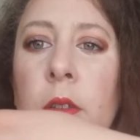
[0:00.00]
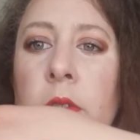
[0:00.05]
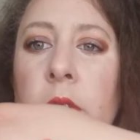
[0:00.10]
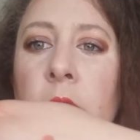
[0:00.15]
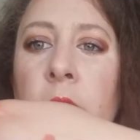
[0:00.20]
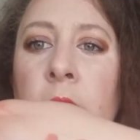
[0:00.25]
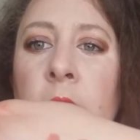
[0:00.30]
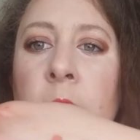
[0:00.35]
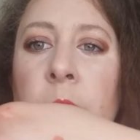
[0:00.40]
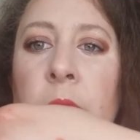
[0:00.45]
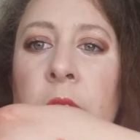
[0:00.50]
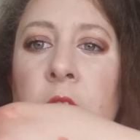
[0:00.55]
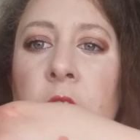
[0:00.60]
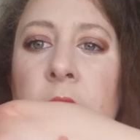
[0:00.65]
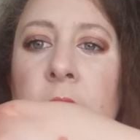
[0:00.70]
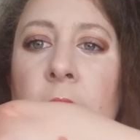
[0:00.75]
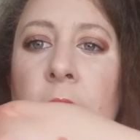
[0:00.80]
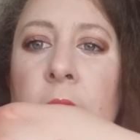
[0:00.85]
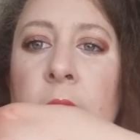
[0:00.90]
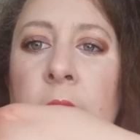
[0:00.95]
So this one
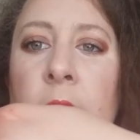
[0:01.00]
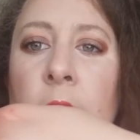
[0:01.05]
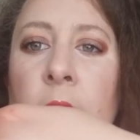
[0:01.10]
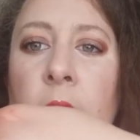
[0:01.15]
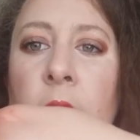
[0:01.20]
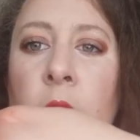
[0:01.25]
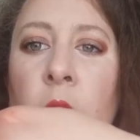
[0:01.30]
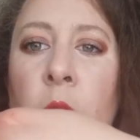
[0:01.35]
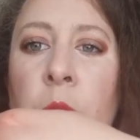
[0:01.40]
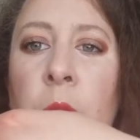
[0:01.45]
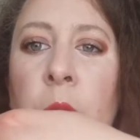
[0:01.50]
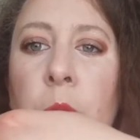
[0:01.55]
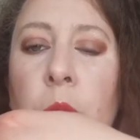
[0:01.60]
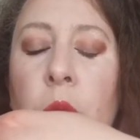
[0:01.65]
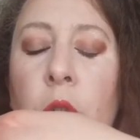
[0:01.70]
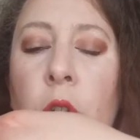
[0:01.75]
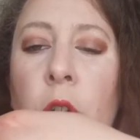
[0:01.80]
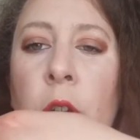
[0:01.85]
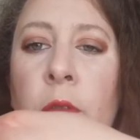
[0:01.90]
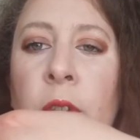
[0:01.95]
just has a little bit
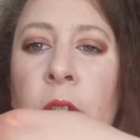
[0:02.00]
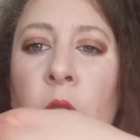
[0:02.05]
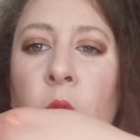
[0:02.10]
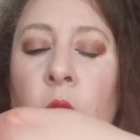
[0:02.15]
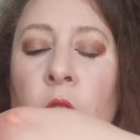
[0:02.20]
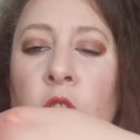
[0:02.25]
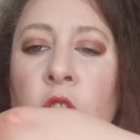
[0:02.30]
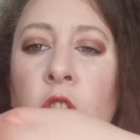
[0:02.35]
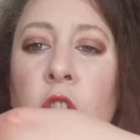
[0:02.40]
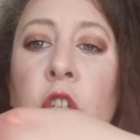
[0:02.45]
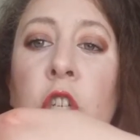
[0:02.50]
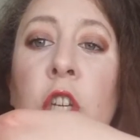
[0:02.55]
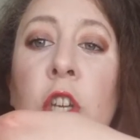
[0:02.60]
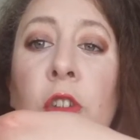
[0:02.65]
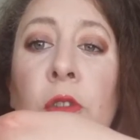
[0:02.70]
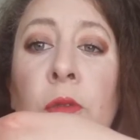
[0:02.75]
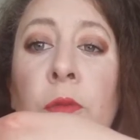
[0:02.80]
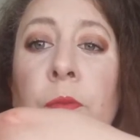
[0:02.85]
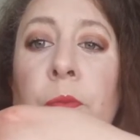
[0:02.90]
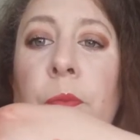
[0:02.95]
more of an orangish
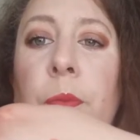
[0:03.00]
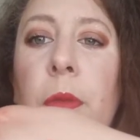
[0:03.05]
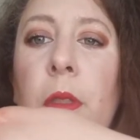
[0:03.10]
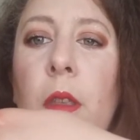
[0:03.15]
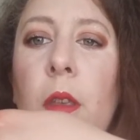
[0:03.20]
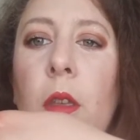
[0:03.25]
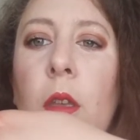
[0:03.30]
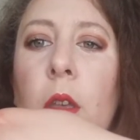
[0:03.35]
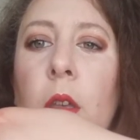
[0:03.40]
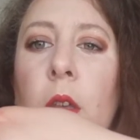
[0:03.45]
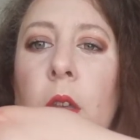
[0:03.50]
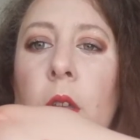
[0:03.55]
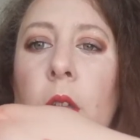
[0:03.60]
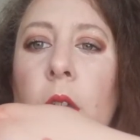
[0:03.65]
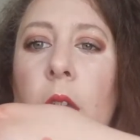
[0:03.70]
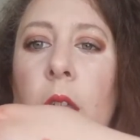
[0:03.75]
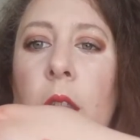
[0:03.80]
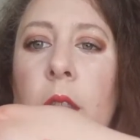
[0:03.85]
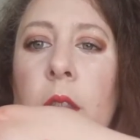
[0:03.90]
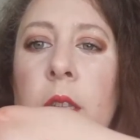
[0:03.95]
hue.
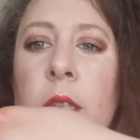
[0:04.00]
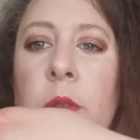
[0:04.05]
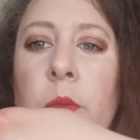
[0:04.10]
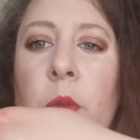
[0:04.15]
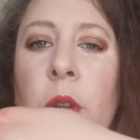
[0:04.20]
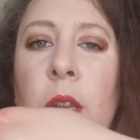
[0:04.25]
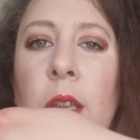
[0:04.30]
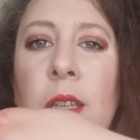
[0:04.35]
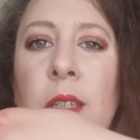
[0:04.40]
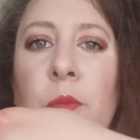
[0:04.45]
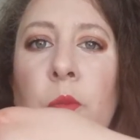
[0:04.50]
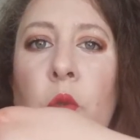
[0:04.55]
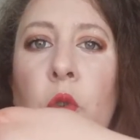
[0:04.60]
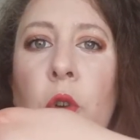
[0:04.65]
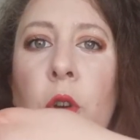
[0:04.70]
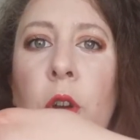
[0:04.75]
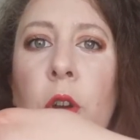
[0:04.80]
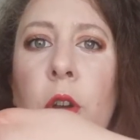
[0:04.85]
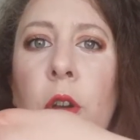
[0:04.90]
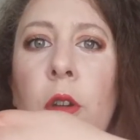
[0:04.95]
And this one is
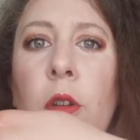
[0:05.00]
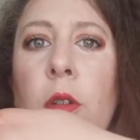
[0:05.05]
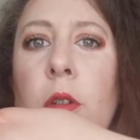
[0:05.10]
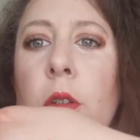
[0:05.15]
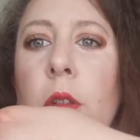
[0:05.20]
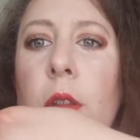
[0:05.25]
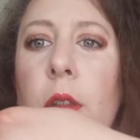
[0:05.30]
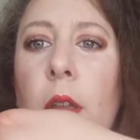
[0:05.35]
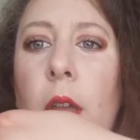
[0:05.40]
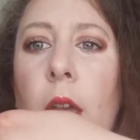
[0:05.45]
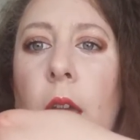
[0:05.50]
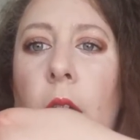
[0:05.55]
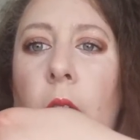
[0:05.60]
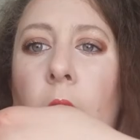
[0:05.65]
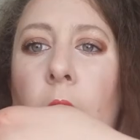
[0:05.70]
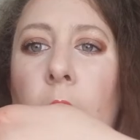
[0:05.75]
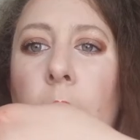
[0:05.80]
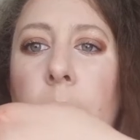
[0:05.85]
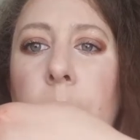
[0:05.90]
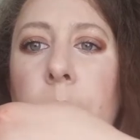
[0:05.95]
more...
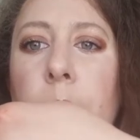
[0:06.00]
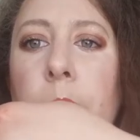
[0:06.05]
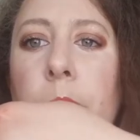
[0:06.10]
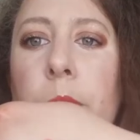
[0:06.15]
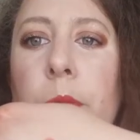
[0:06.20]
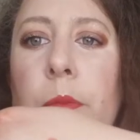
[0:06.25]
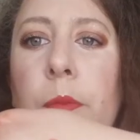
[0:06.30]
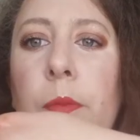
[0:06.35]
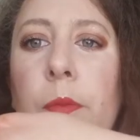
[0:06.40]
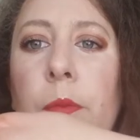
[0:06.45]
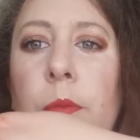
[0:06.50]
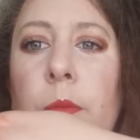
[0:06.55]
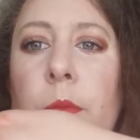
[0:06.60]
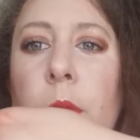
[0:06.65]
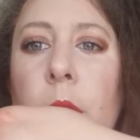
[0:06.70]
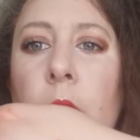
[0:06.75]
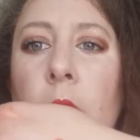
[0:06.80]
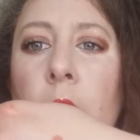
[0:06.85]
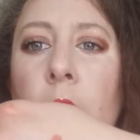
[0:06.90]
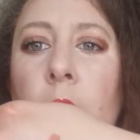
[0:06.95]
Um,
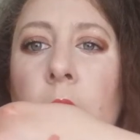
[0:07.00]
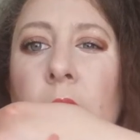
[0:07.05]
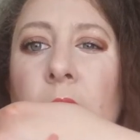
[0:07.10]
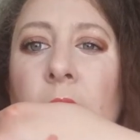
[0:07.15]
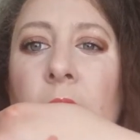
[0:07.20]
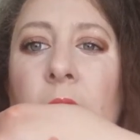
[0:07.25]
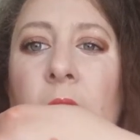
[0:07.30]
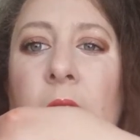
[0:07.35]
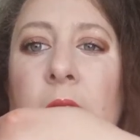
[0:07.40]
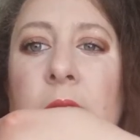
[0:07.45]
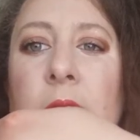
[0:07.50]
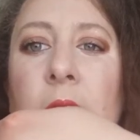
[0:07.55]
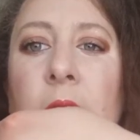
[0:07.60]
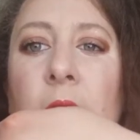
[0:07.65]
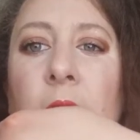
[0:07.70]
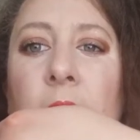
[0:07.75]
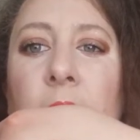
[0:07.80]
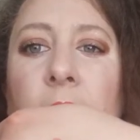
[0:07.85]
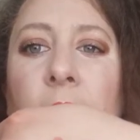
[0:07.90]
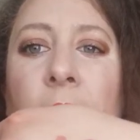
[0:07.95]
kind of has
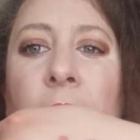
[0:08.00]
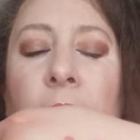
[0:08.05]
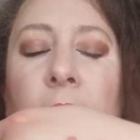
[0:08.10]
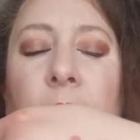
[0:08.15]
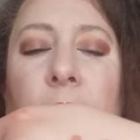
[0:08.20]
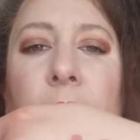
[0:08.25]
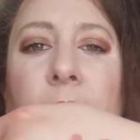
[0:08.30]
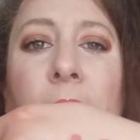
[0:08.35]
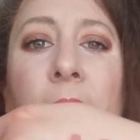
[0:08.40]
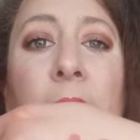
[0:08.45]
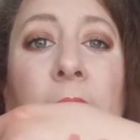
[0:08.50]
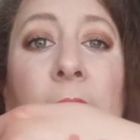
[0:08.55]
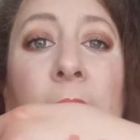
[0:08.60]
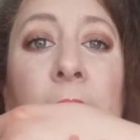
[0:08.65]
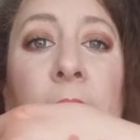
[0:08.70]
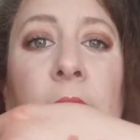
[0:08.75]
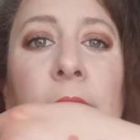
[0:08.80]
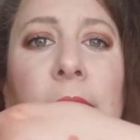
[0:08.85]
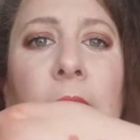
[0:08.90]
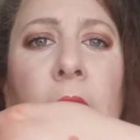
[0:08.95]
like a li
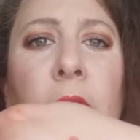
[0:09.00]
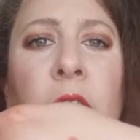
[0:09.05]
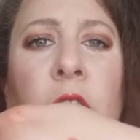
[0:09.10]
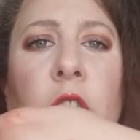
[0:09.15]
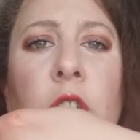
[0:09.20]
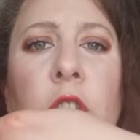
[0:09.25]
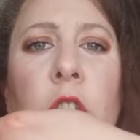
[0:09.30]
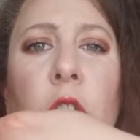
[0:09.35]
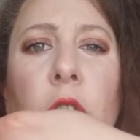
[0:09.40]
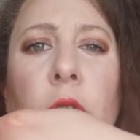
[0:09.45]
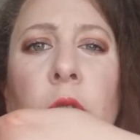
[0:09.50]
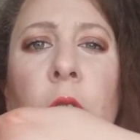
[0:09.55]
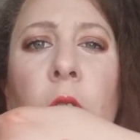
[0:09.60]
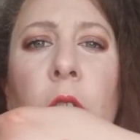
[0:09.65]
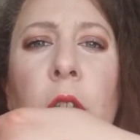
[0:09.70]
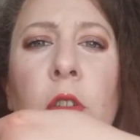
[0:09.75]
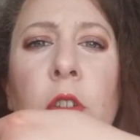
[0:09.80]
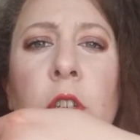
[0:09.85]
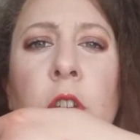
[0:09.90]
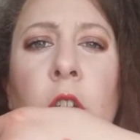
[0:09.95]
lilac lavender tone
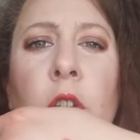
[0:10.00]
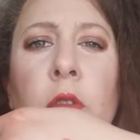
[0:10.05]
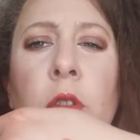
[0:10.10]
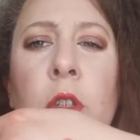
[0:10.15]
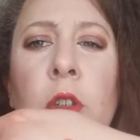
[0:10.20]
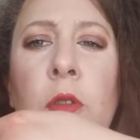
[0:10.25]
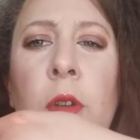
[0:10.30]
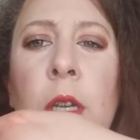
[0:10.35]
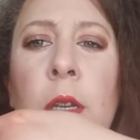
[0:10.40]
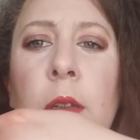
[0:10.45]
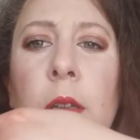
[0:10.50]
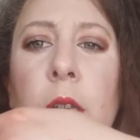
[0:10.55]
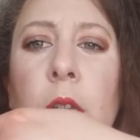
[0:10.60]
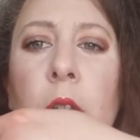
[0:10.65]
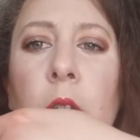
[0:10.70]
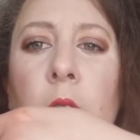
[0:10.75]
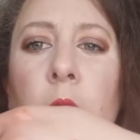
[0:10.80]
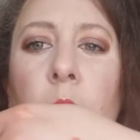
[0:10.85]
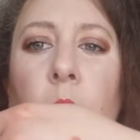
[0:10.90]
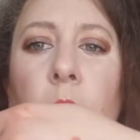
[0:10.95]
undertone to it,
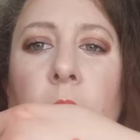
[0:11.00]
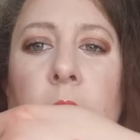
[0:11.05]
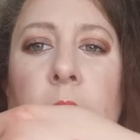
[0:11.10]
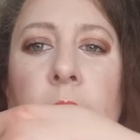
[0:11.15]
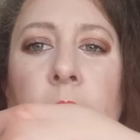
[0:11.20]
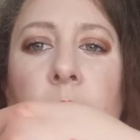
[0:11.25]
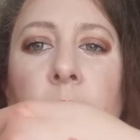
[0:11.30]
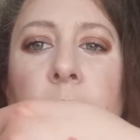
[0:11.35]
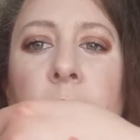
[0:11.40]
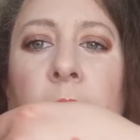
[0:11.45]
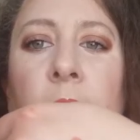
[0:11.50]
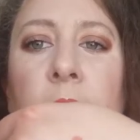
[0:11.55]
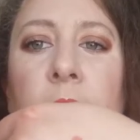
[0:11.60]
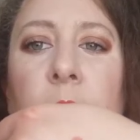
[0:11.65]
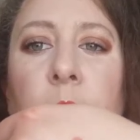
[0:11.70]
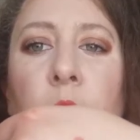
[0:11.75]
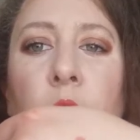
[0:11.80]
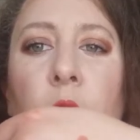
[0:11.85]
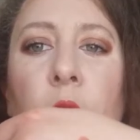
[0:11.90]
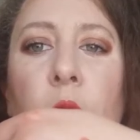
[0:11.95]
whereas this one
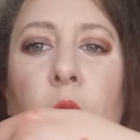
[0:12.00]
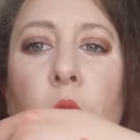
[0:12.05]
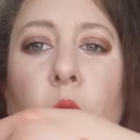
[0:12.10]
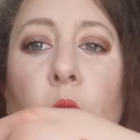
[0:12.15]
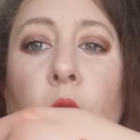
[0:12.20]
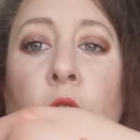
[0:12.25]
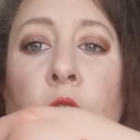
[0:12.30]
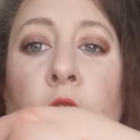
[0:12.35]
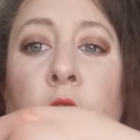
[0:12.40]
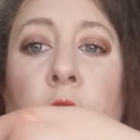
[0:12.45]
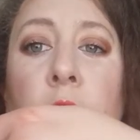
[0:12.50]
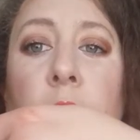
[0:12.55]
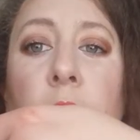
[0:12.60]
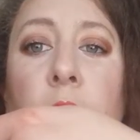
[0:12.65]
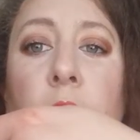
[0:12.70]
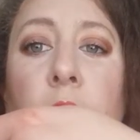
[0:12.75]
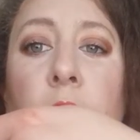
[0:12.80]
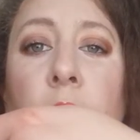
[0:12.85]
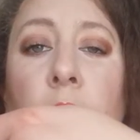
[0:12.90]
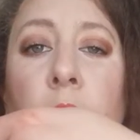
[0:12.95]
has a more orange
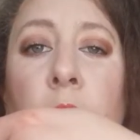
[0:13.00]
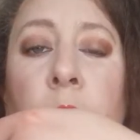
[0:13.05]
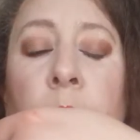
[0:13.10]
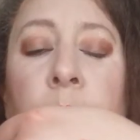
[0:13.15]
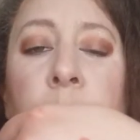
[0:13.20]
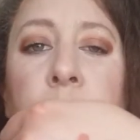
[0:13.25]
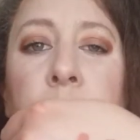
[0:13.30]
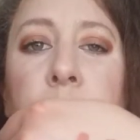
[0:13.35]
undertone.